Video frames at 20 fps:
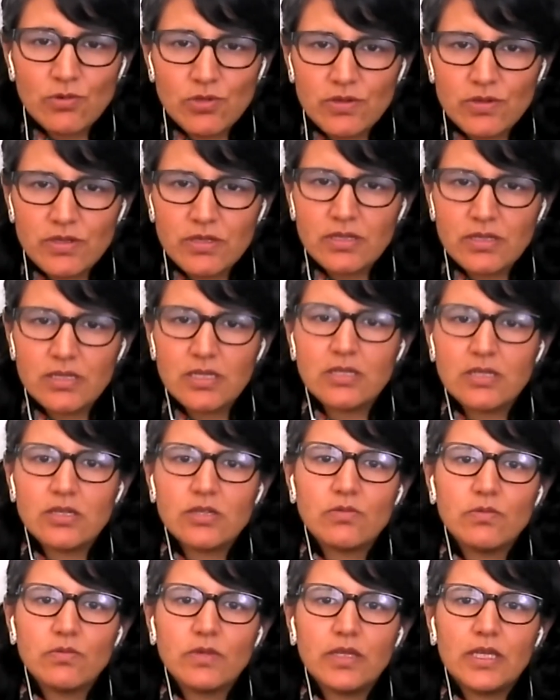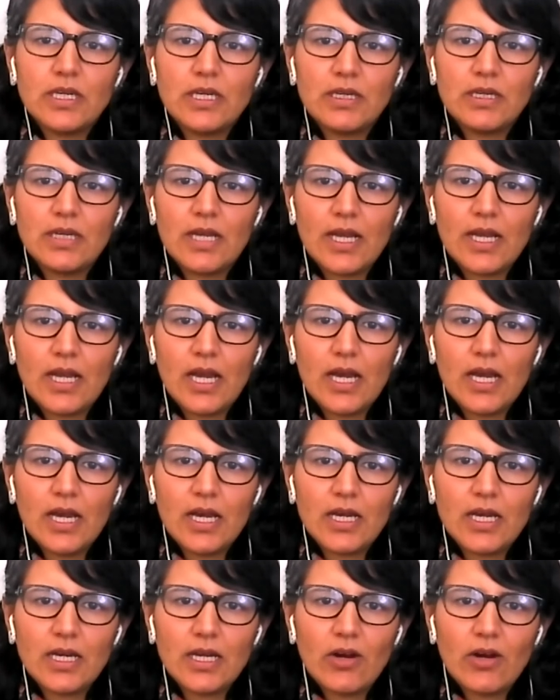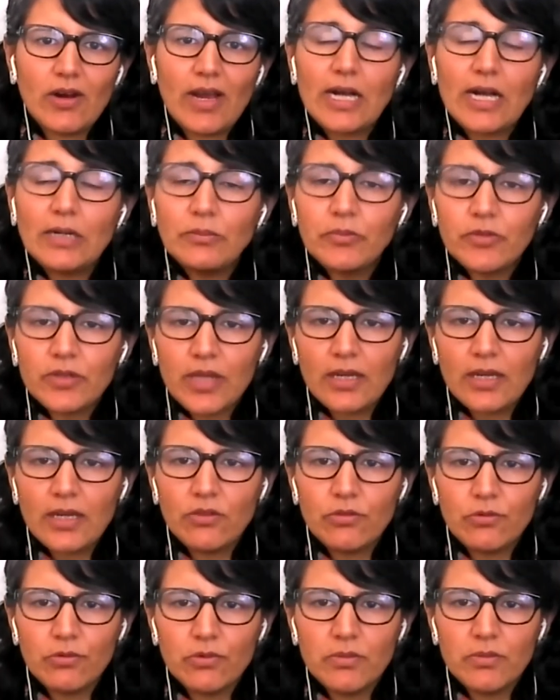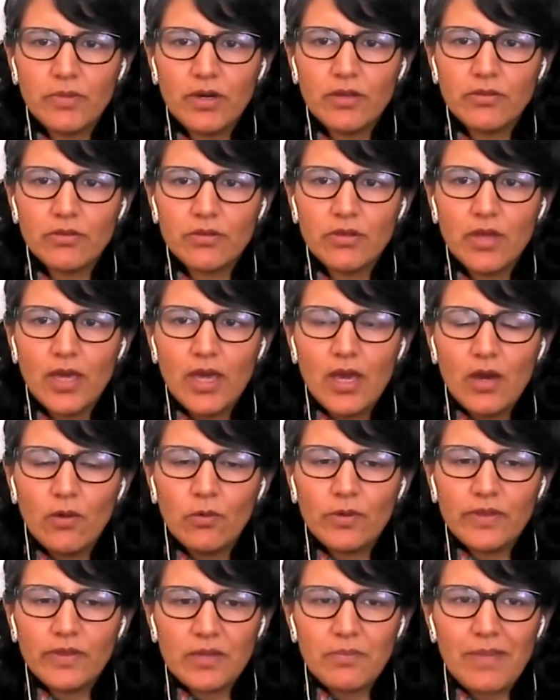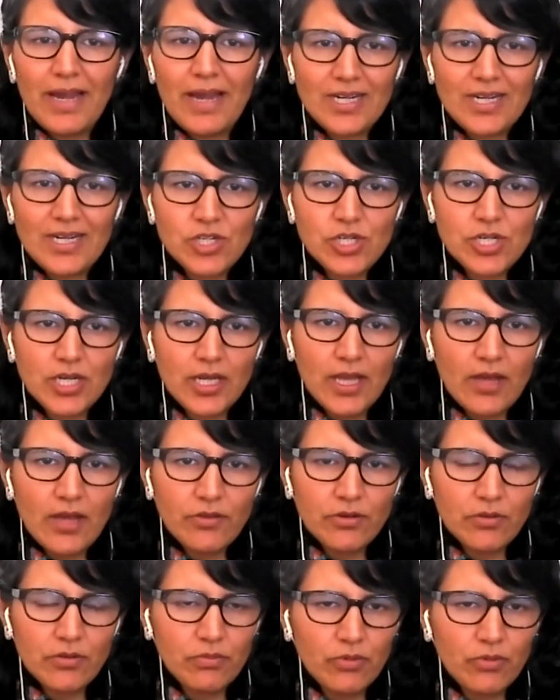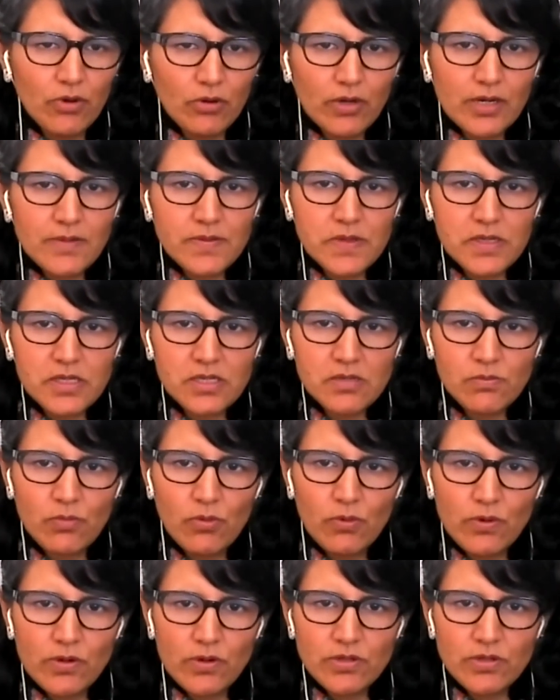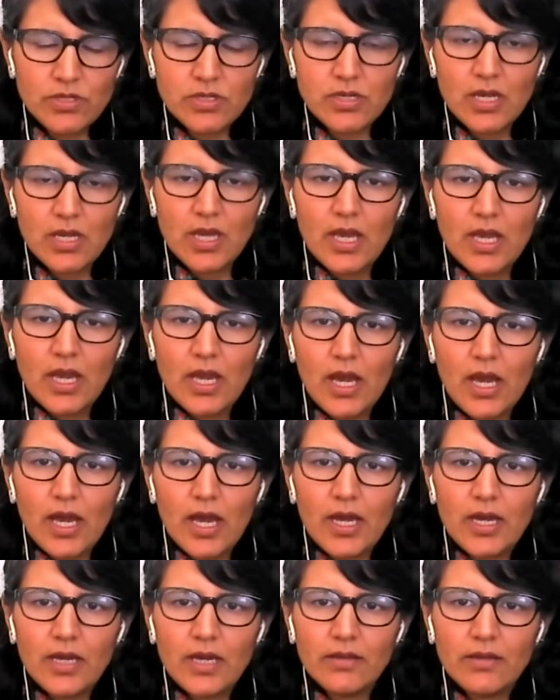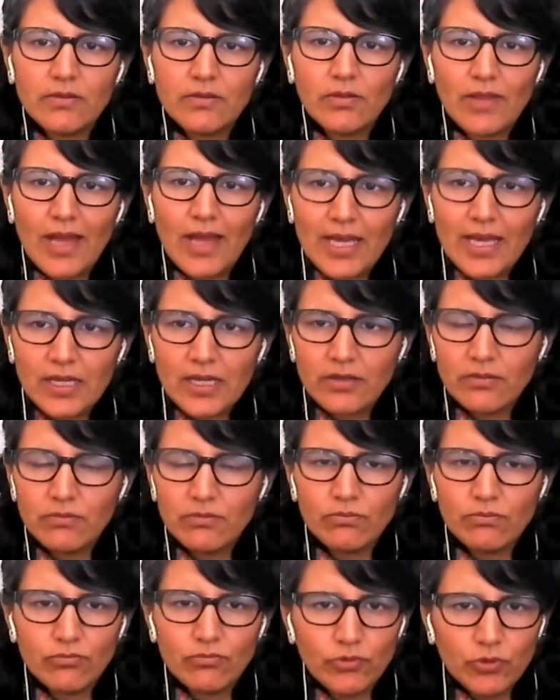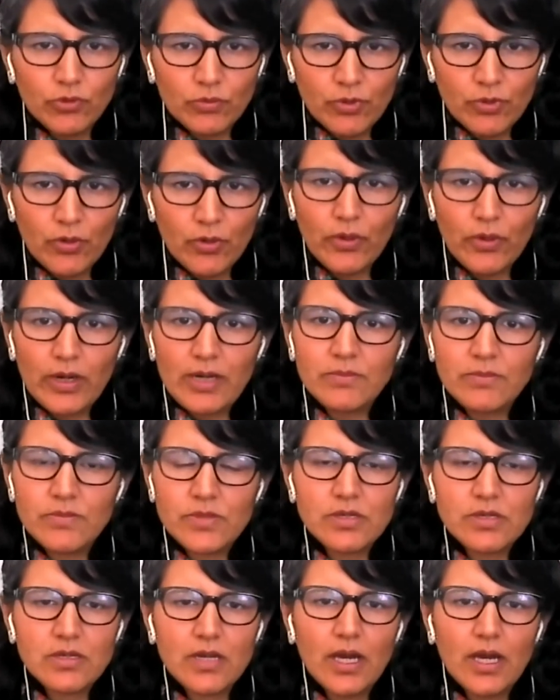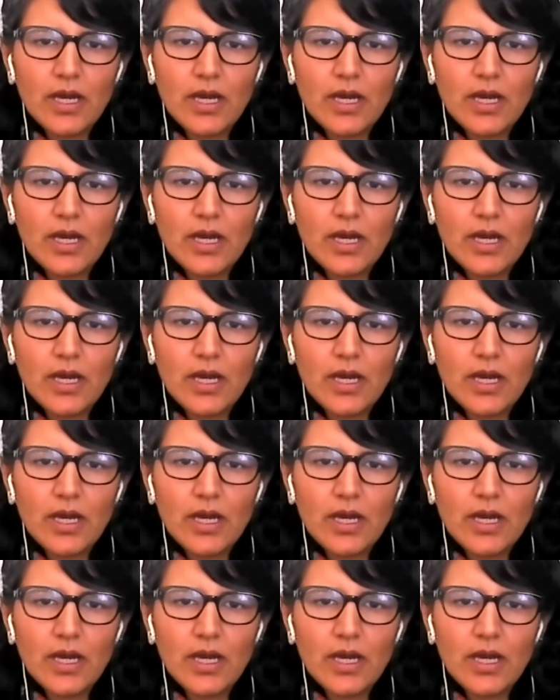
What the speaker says: assistance really are helped getting through the month when they patch together programs and supports like food programs,